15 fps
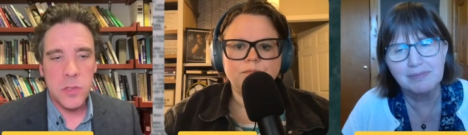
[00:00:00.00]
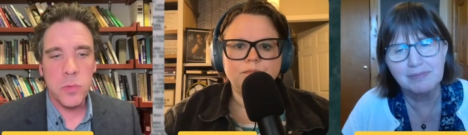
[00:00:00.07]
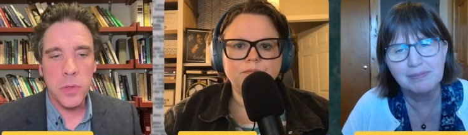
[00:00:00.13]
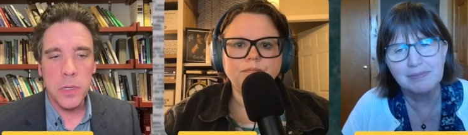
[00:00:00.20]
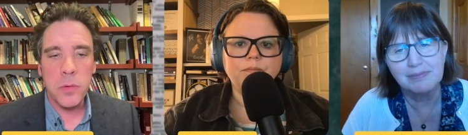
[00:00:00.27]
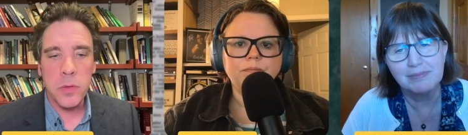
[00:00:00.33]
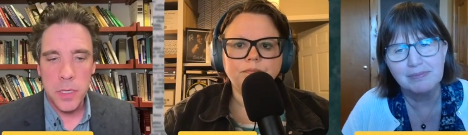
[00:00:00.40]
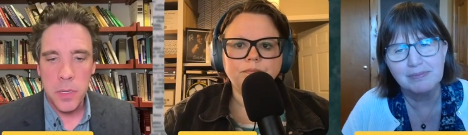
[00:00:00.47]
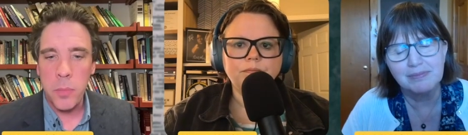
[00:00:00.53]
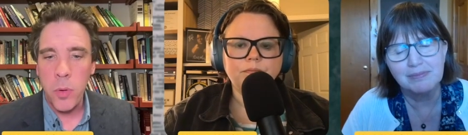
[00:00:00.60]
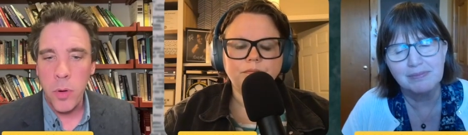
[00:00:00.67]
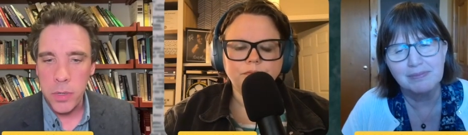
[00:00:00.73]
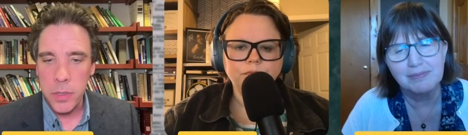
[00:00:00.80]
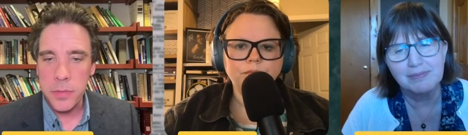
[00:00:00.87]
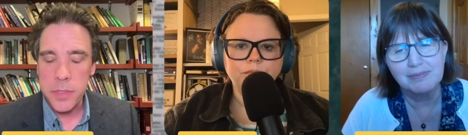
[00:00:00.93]
Speaker 1: really really
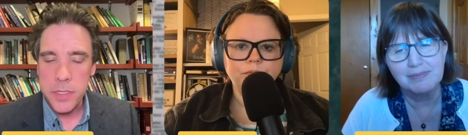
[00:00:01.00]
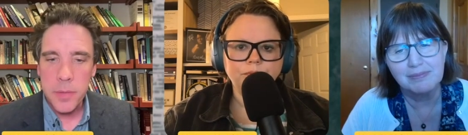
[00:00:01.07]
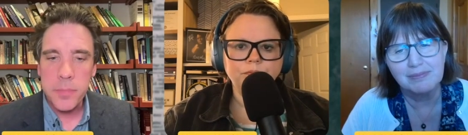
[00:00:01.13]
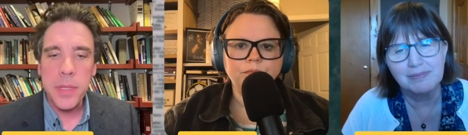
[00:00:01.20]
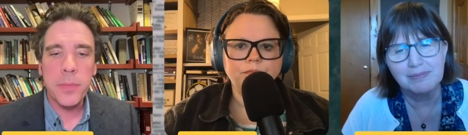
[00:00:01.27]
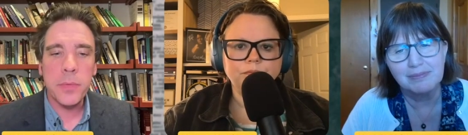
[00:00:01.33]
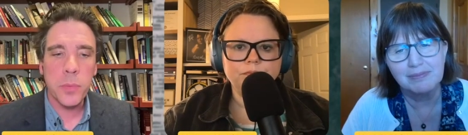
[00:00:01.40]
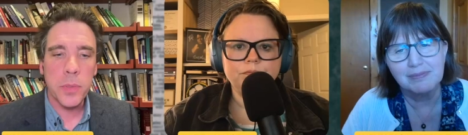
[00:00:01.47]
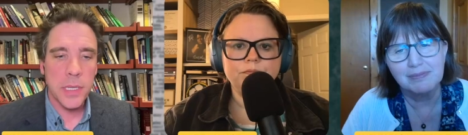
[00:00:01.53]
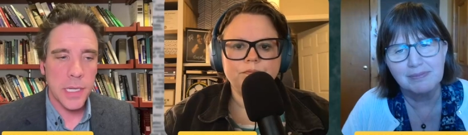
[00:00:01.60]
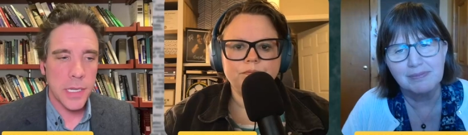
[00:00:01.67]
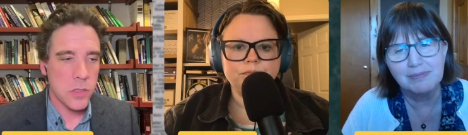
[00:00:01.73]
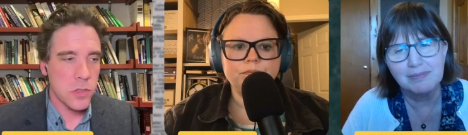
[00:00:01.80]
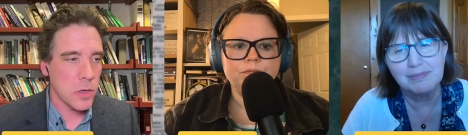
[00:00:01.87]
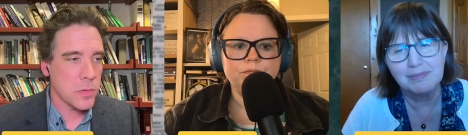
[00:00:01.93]
important. Sometimes we think
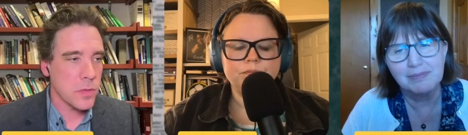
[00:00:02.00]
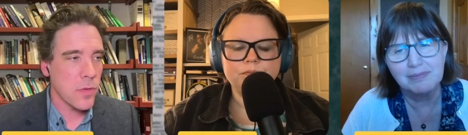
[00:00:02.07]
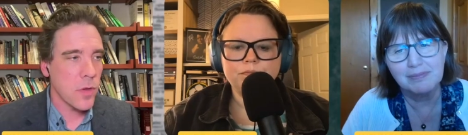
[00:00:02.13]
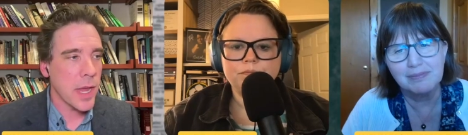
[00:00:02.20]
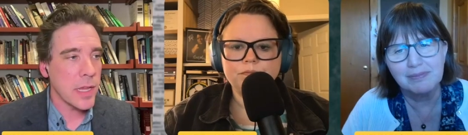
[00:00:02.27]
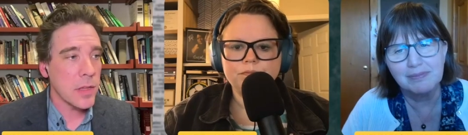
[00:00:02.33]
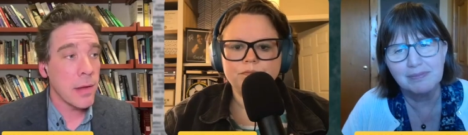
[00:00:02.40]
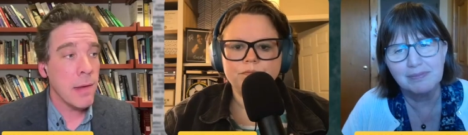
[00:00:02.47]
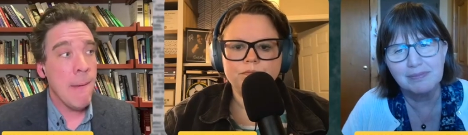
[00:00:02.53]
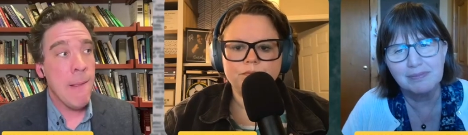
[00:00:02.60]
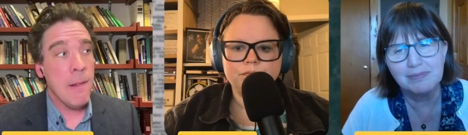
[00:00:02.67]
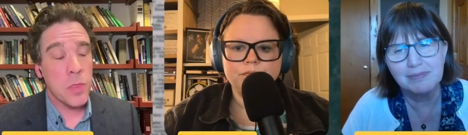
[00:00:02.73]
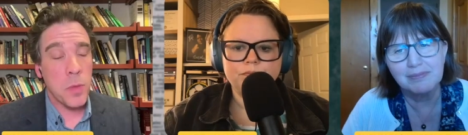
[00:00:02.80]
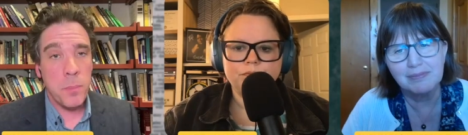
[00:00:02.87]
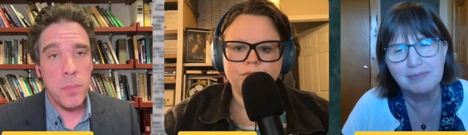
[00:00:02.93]
in terms of okay, like
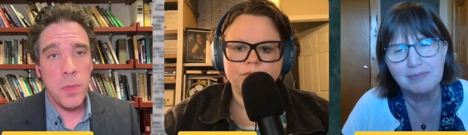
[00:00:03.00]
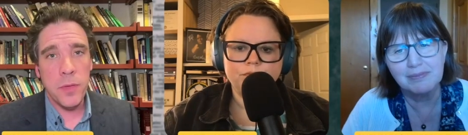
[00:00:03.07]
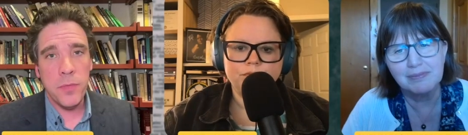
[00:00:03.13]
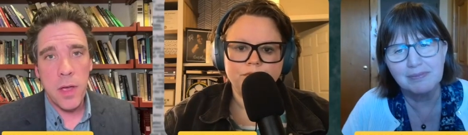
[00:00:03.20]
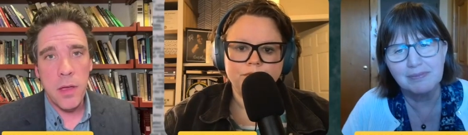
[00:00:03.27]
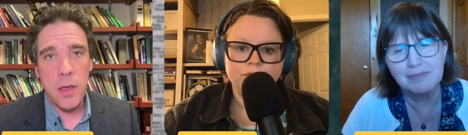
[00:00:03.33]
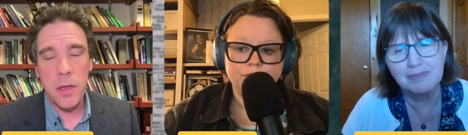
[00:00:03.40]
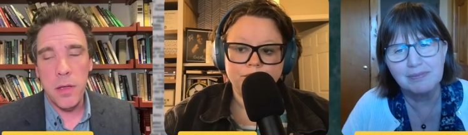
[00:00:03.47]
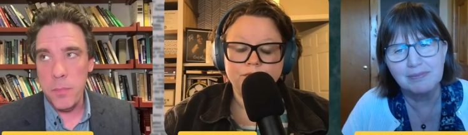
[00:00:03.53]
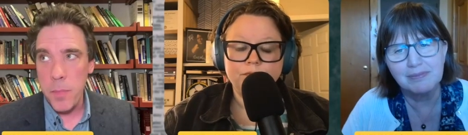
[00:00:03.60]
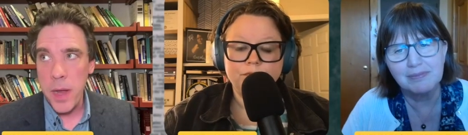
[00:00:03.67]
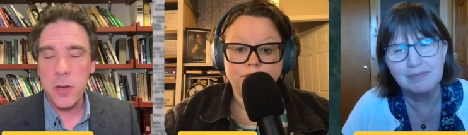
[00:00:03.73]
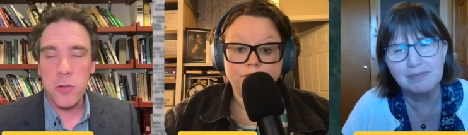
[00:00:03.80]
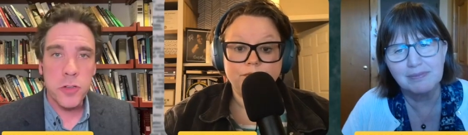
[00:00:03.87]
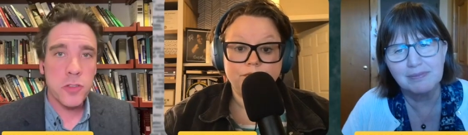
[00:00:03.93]
the if uh, my
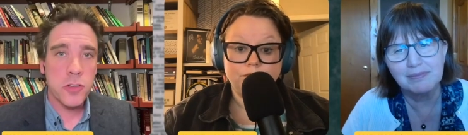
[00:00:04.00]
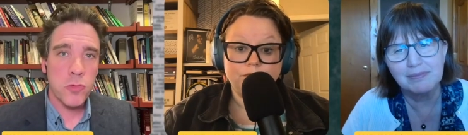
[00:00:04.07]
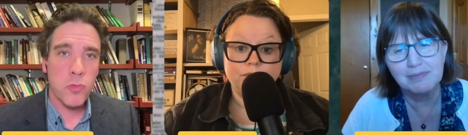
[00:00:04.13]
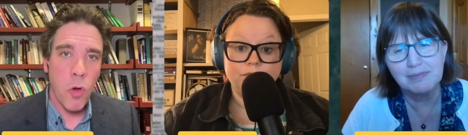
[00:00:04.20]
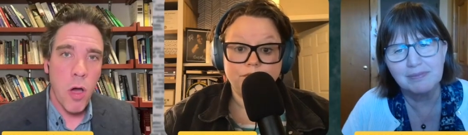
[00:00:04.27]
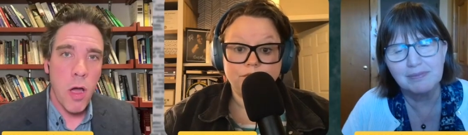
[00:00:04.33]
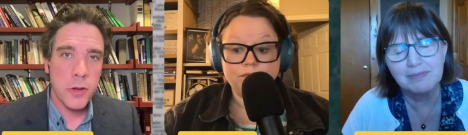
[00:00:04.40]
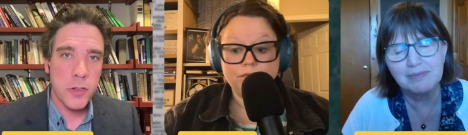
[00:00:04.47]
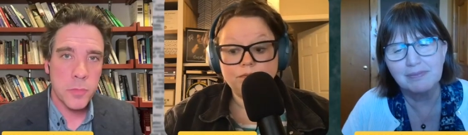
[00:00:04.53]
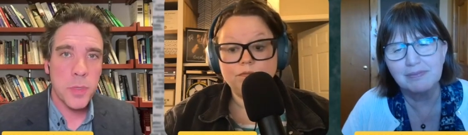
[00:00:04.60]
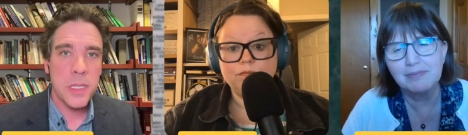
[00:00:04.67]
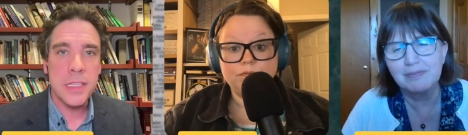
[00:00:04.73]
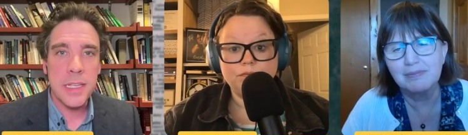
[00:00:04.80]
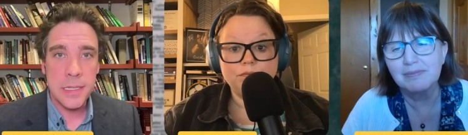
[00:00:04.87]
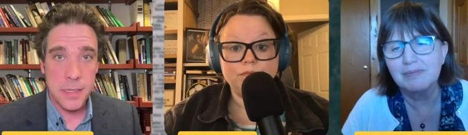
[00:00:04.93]
Christian walk should be
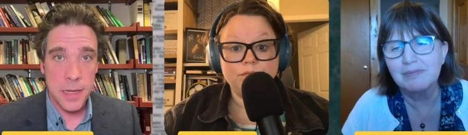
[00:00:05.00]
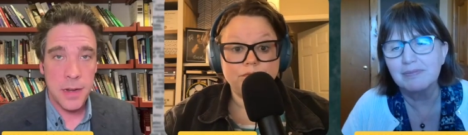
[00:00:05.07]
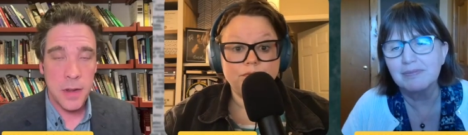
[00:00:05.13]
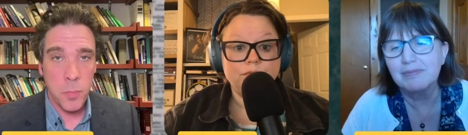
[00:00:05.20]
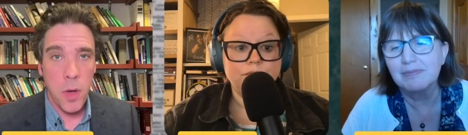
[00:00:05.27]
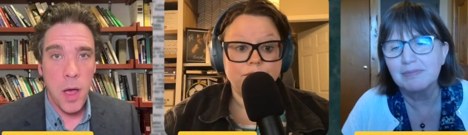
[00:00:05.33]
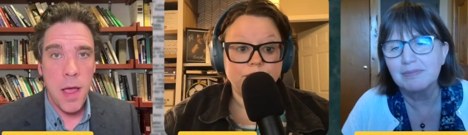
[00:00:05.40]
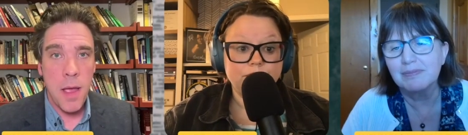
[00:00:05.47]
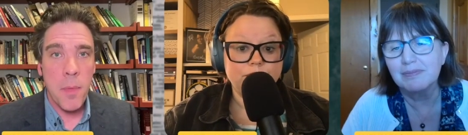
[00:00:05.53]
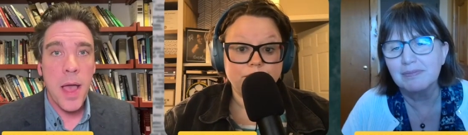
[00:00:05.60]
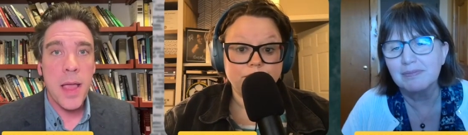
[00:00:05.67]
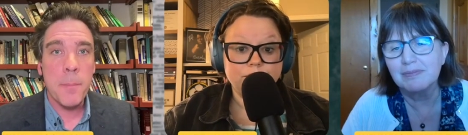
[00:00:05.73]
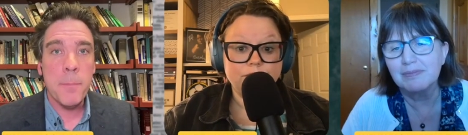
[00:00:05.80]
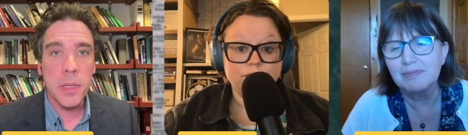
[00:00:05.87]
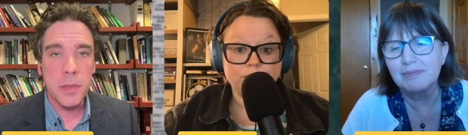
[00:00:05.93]
dictated by my
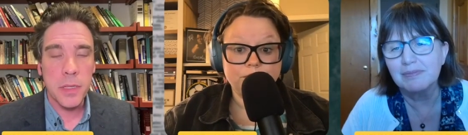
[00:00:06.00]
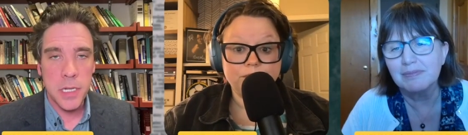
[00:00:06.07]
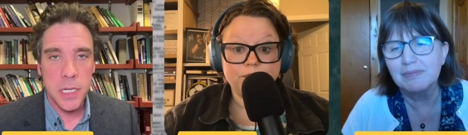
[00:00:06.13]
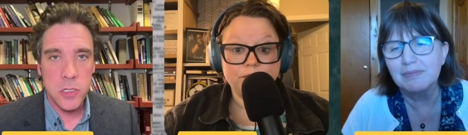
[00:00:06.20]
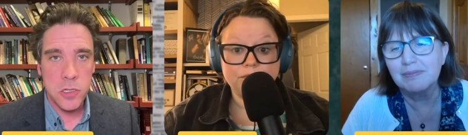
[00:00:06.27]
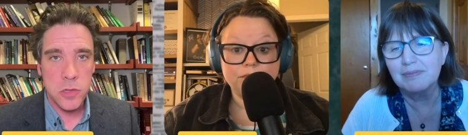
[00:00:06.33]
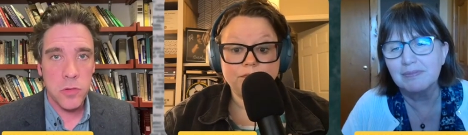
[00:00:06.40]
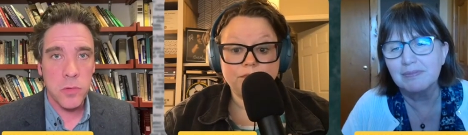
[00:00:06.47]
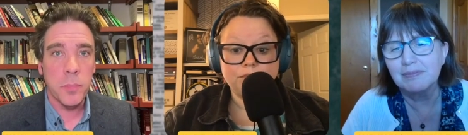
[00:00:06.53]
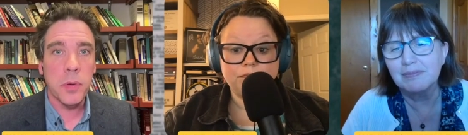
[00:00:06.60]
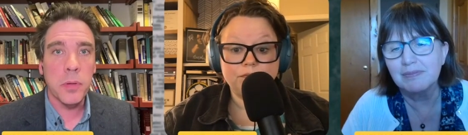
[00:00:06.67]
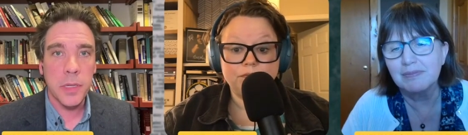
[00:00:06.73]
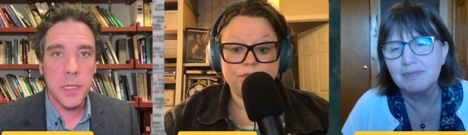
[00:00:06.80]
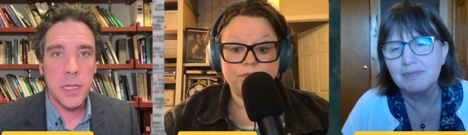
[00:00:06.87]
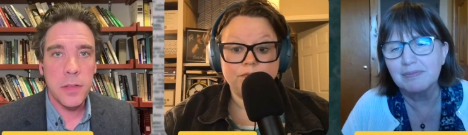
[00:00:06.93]
ability to
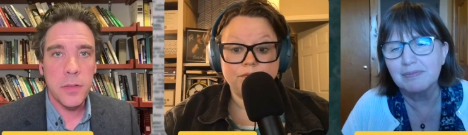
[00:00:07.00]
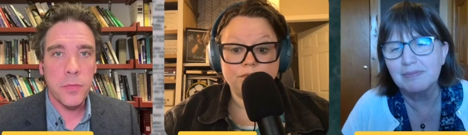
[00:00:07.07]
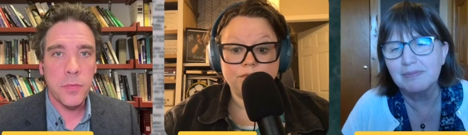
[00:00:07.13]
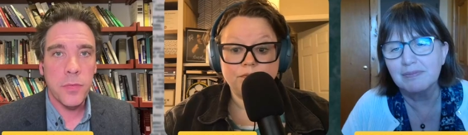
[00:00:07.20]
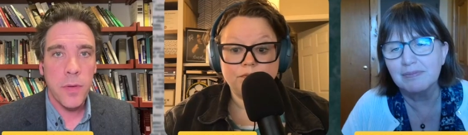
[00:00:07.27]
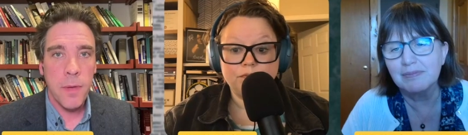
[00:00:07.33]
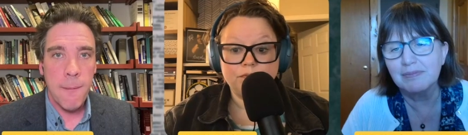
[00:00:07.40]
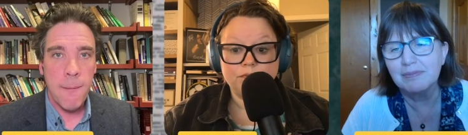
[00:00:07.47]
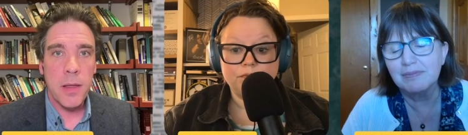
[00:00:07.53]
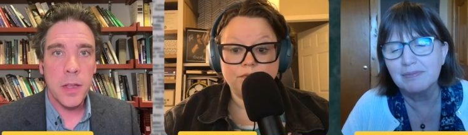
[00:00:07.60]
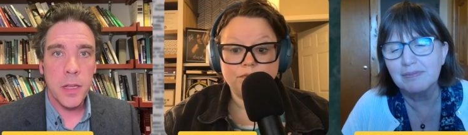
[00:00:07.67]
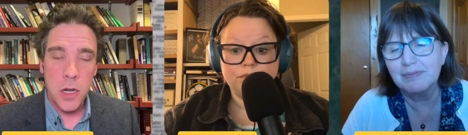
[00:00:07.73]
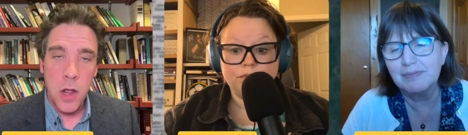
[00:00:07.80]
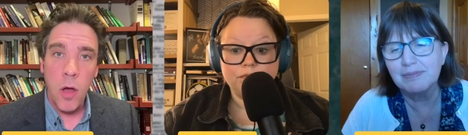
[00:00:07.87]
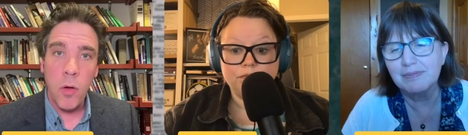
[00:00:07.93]
believe, you
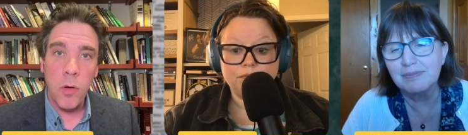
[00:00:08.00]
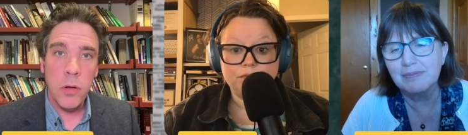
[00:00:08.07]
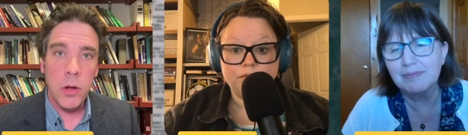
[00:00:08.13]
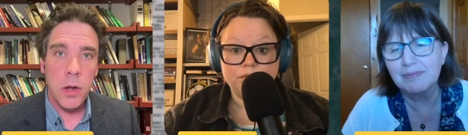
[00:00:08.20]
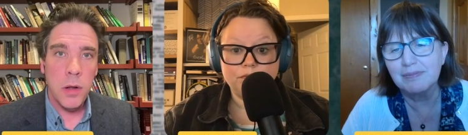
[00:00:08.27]
know,